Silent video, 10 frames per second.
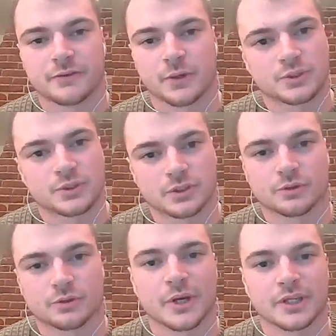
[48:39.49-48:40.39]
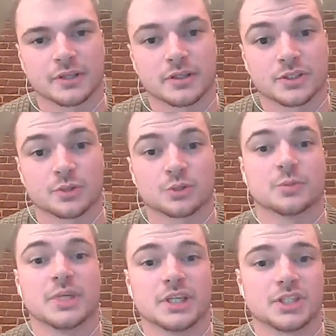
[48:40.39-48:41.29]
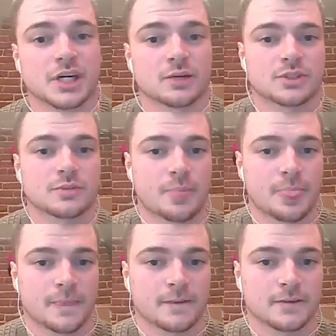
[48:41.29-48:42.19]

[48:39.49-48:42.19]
focus on growing the social media channels.